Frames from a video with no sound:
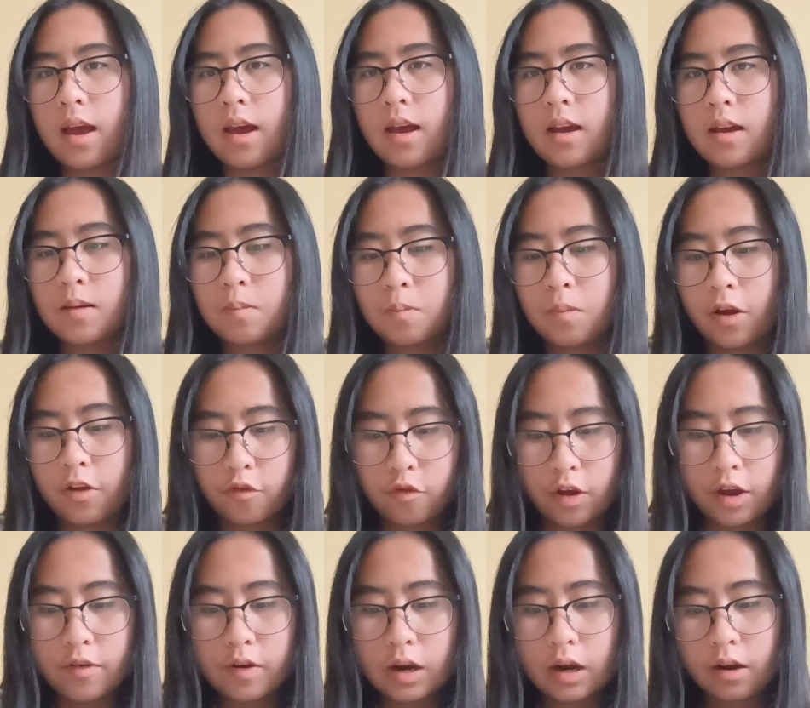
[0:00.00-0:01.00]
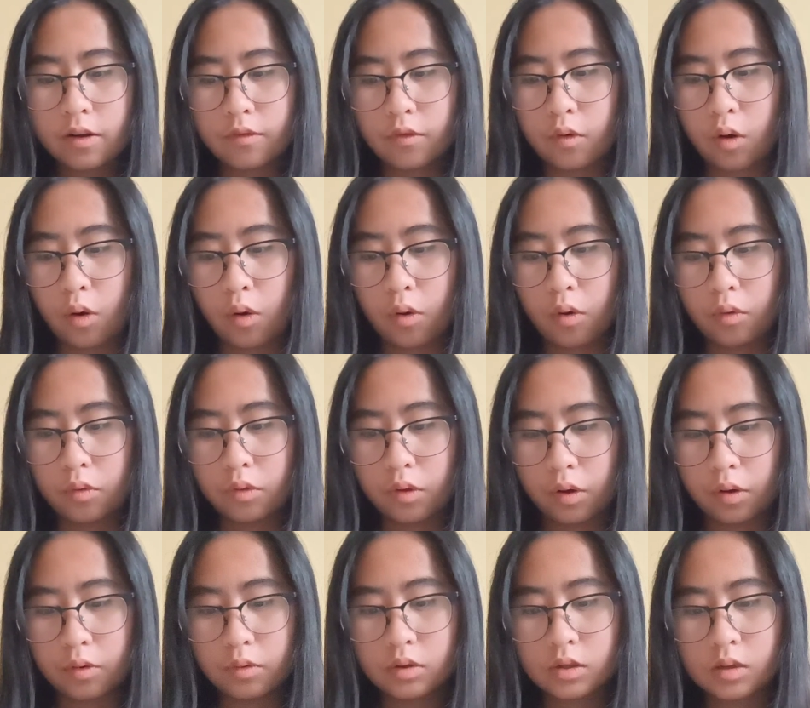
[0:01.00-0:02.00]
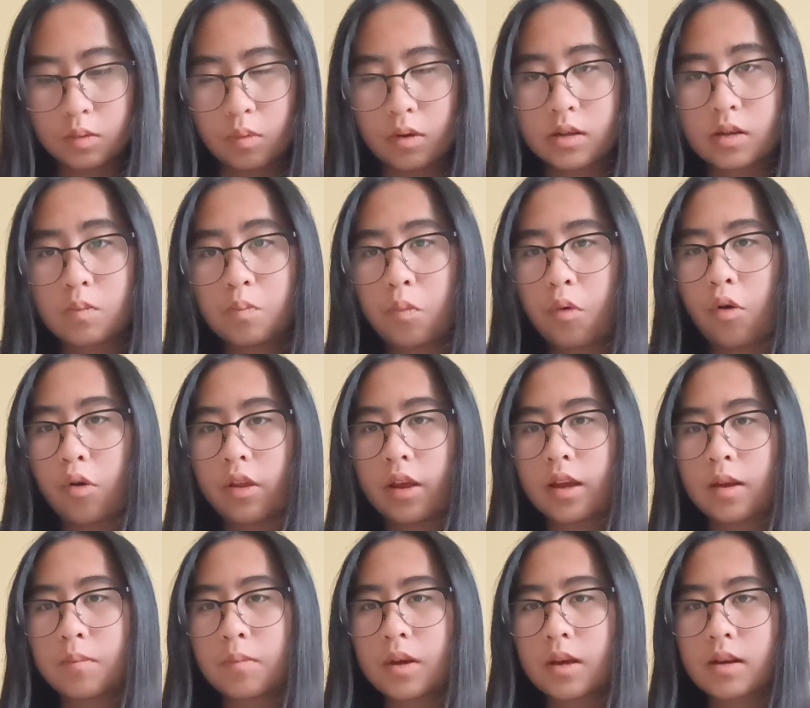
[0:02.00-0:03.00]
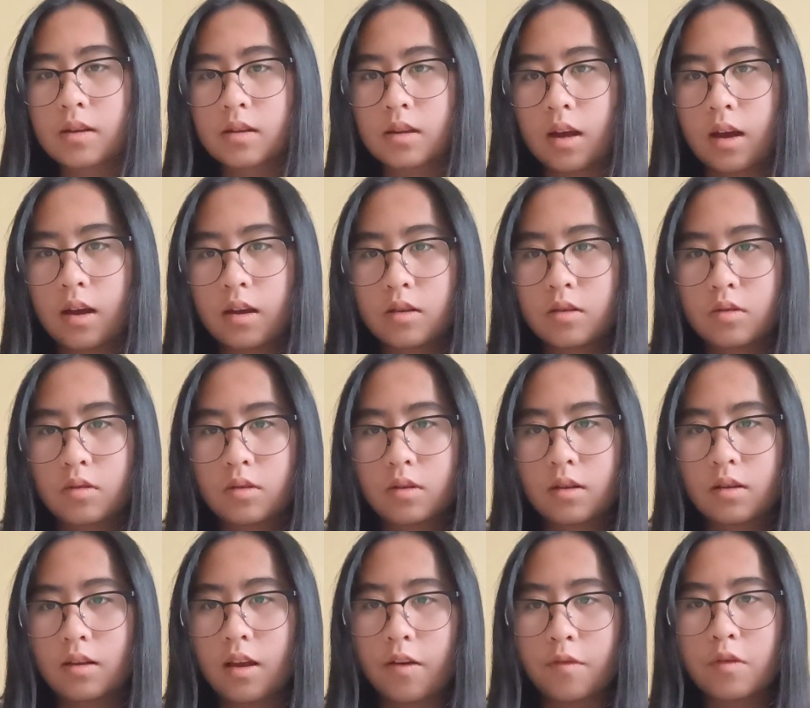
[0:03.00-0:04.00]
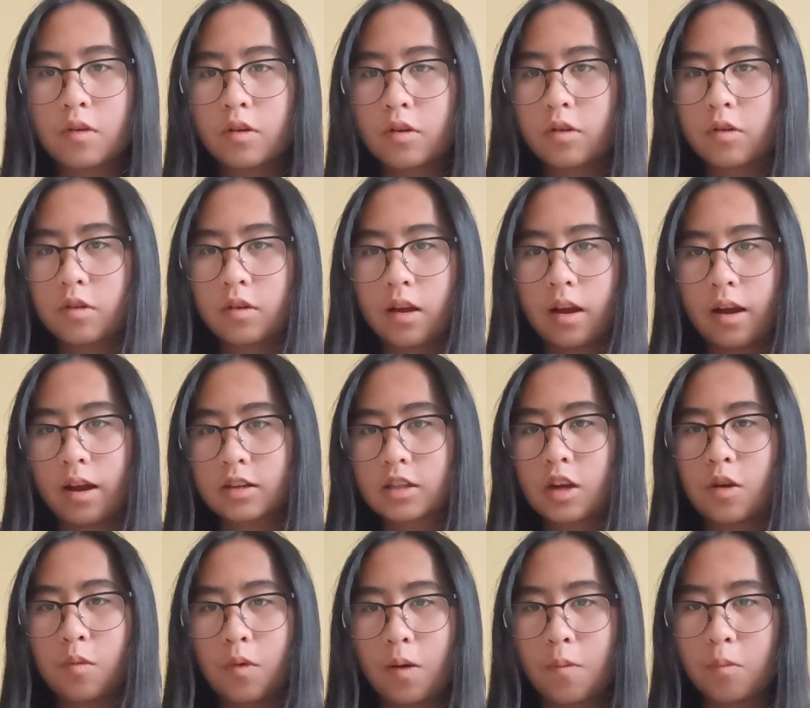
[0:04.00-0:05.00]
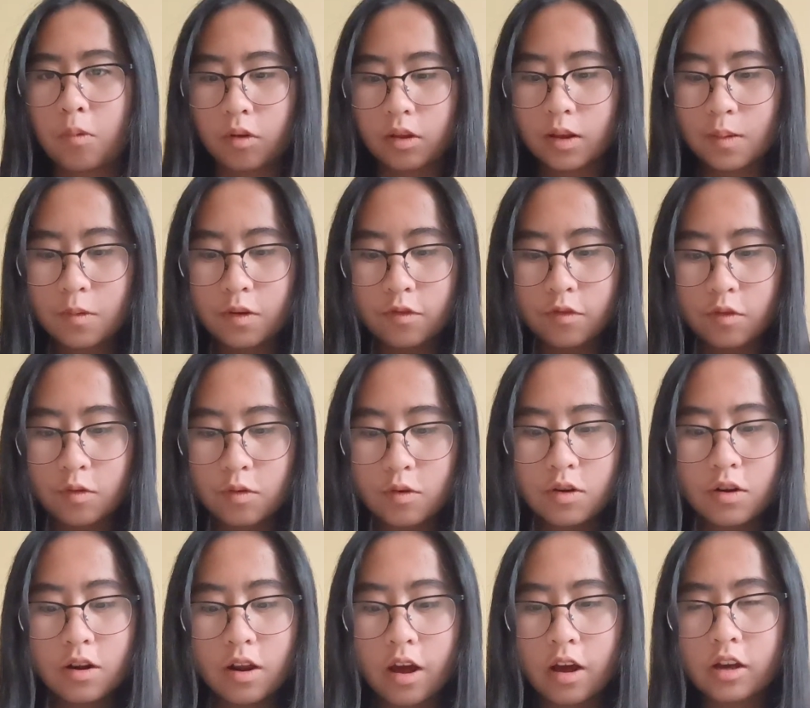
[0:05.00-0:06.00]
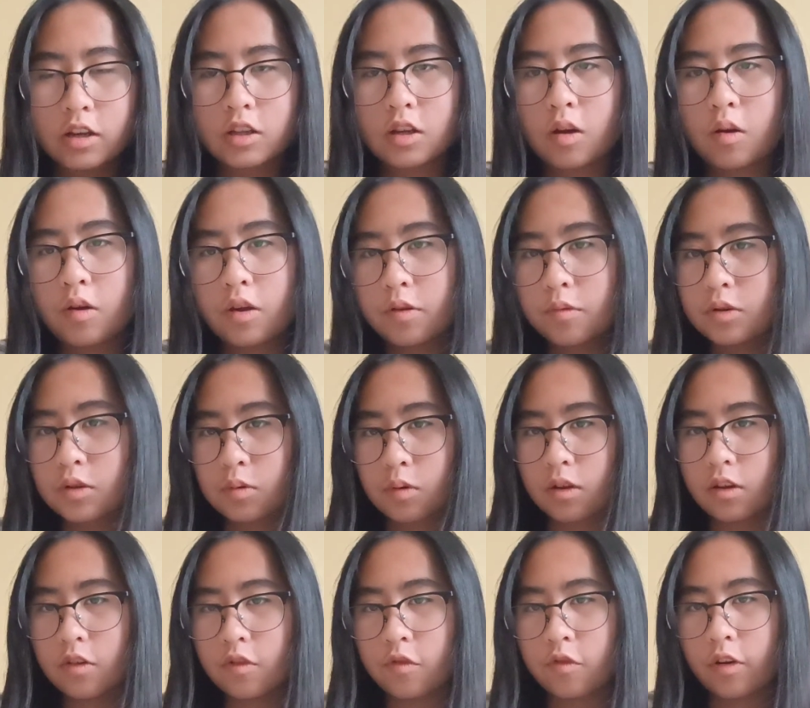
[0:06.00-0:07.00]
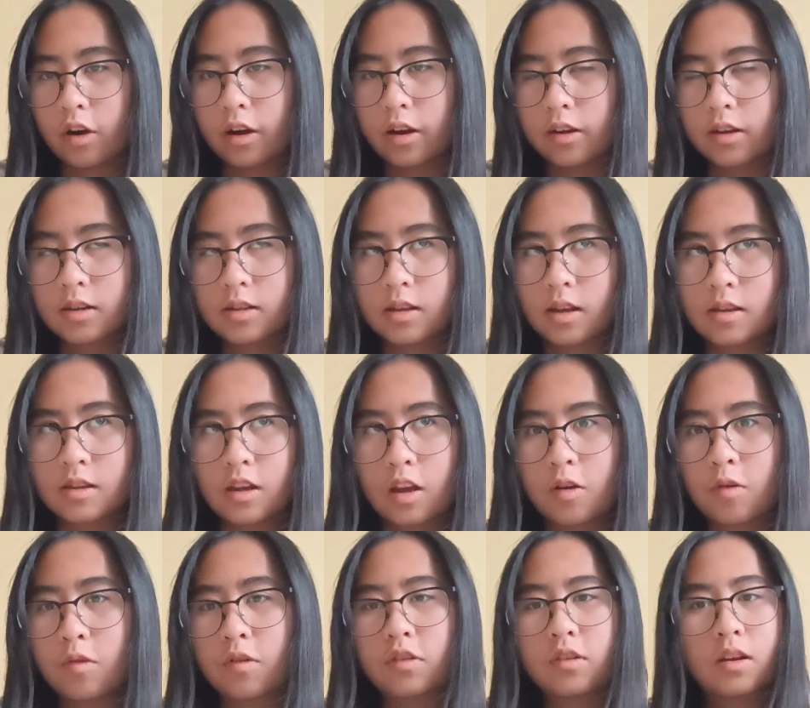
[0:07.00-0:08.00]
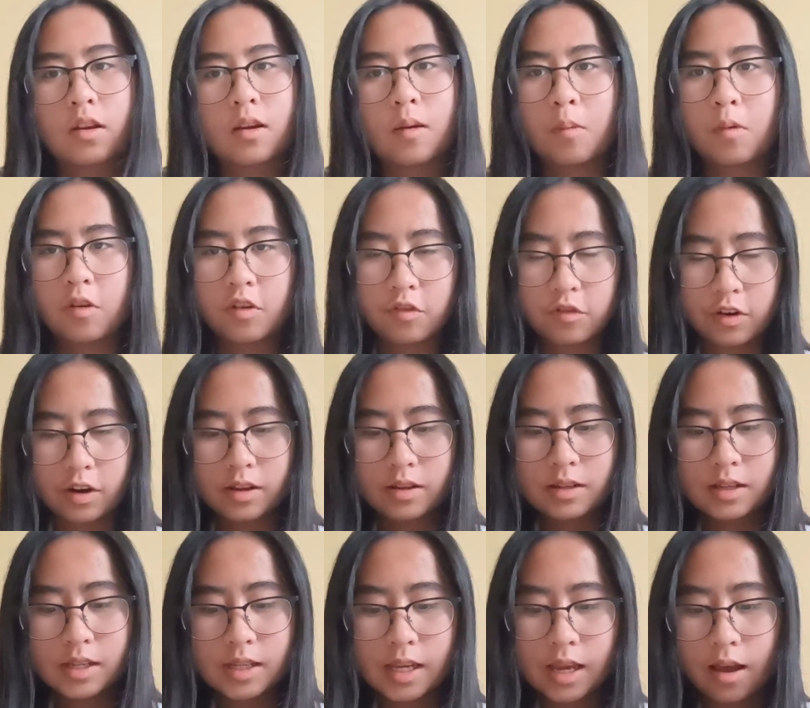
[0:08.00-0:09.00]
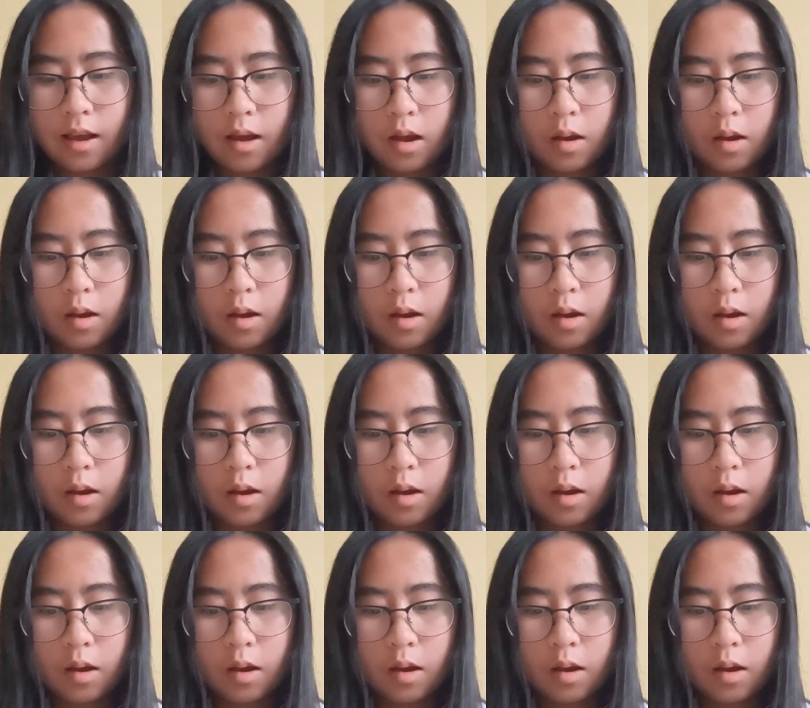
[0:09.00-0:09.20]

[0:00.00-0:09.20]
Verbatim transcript: And my favorite of all those was bowling because I never actually went bowling before. So it was really fun because I did it with a couple of friends.